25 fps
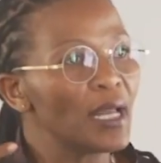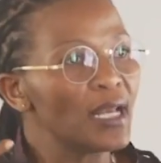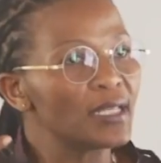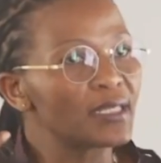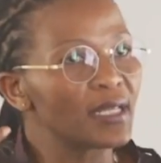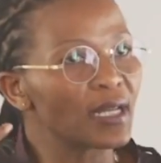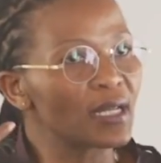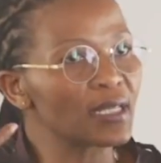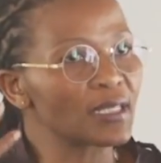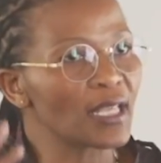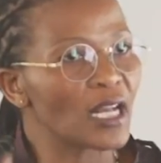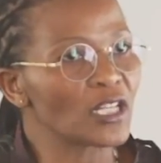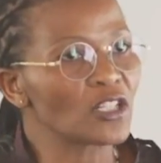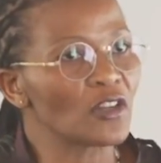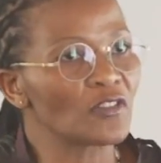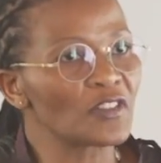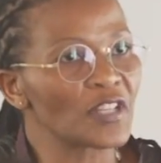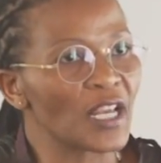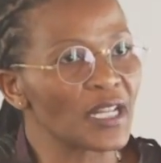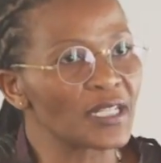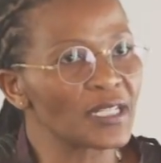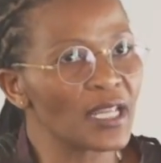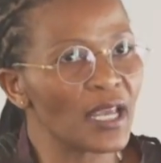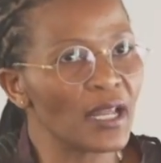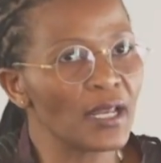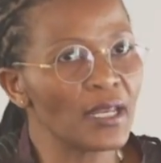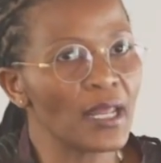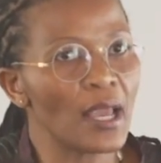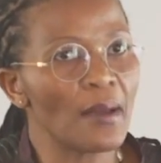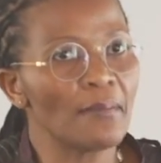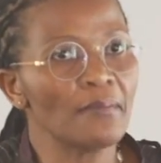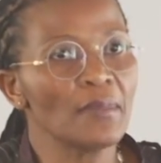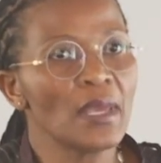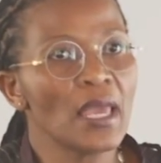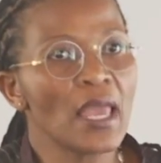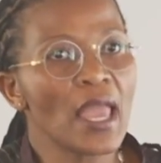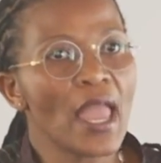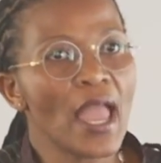as a result of
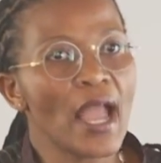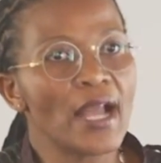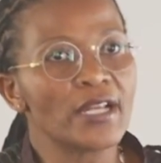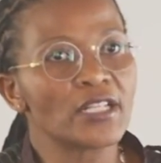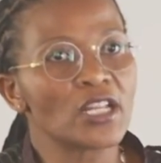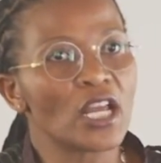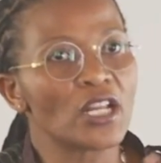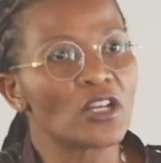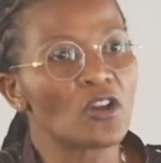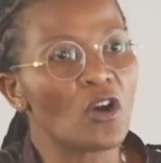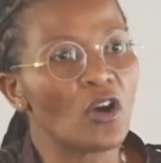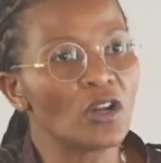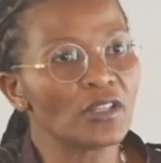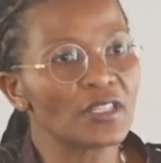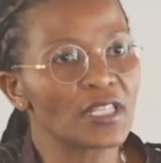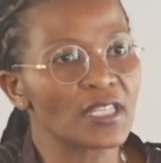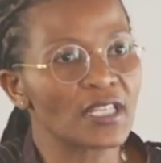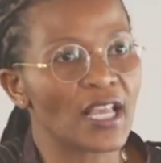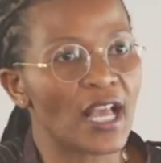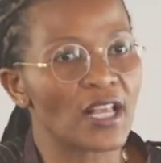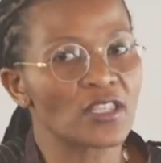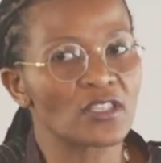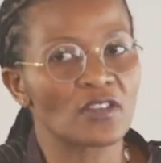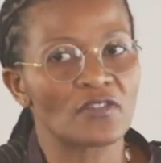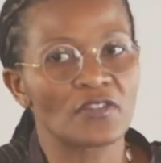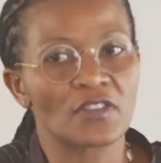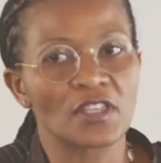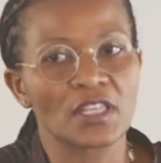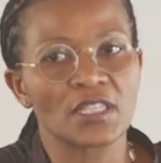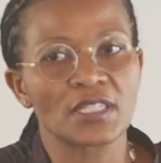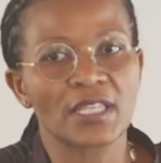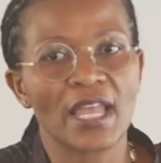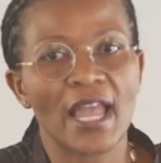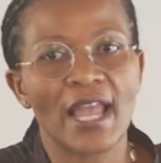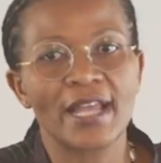titanium and, and all these kinds of things.